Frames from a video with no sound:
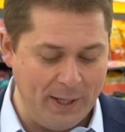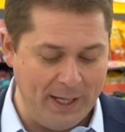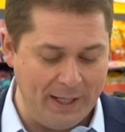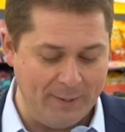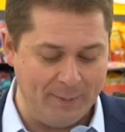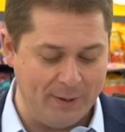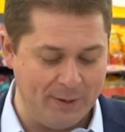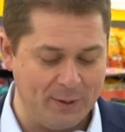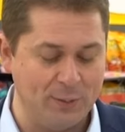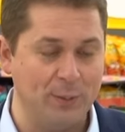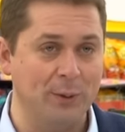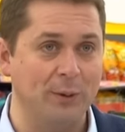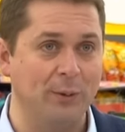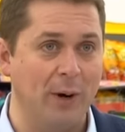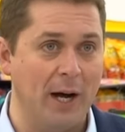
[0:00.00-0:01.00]
heating bills
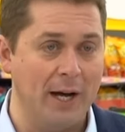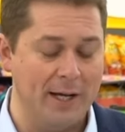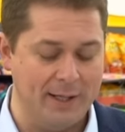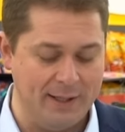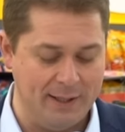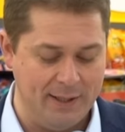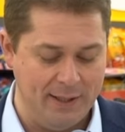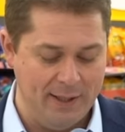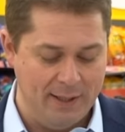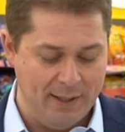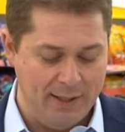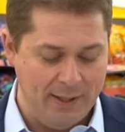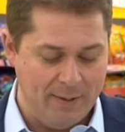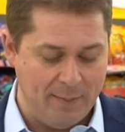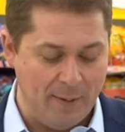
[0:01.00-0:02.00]
will rise
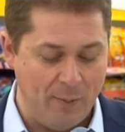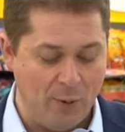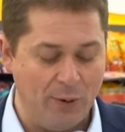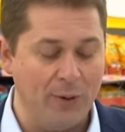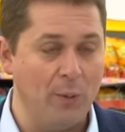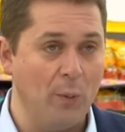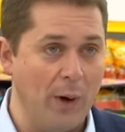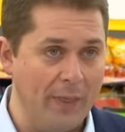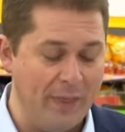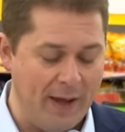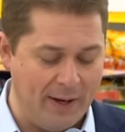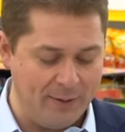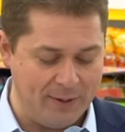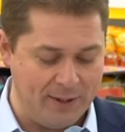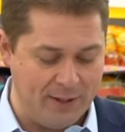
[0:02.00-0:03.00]
by more than
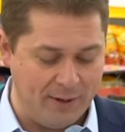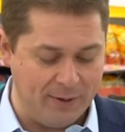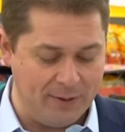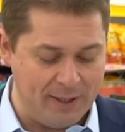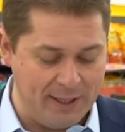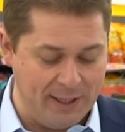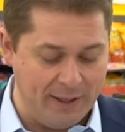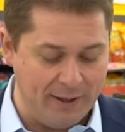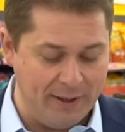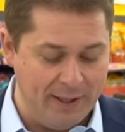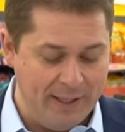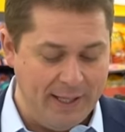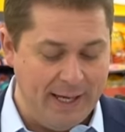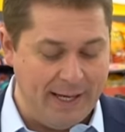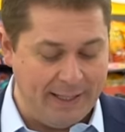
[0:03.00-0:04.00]
$1,000 a year,
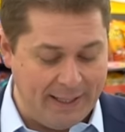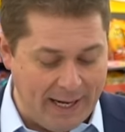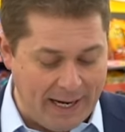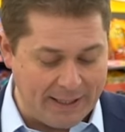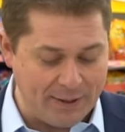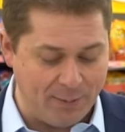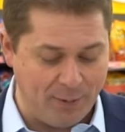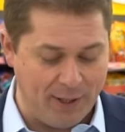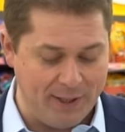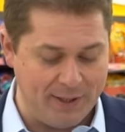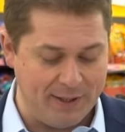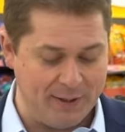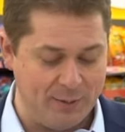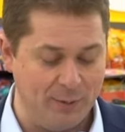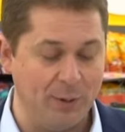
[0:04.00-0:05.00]
and gas
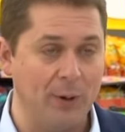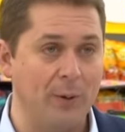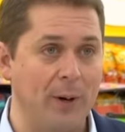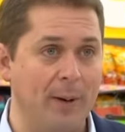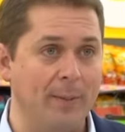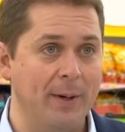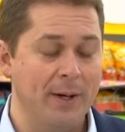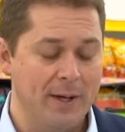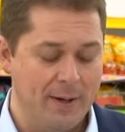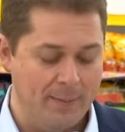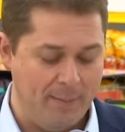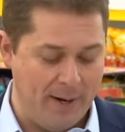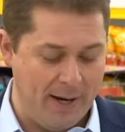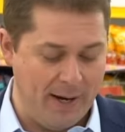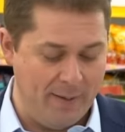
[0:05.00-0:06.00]
prices would go up
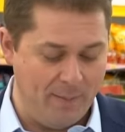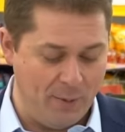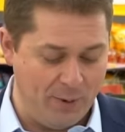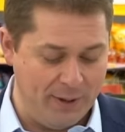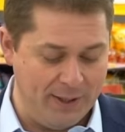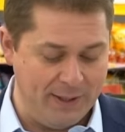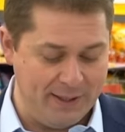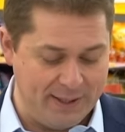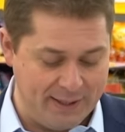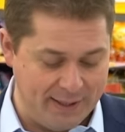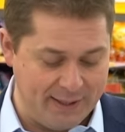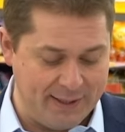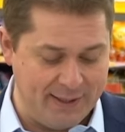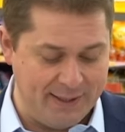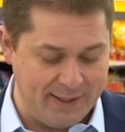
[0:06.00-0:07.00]
by more than
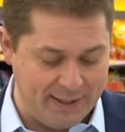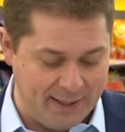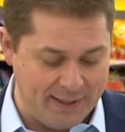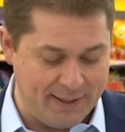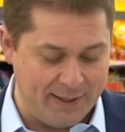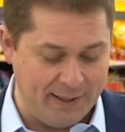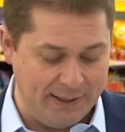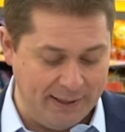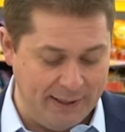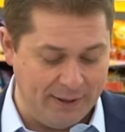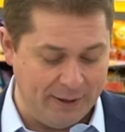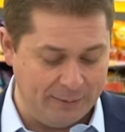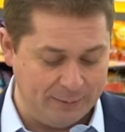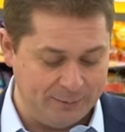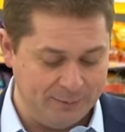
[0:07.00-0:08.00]
60 cents a
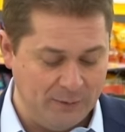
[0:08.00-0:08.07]
litre.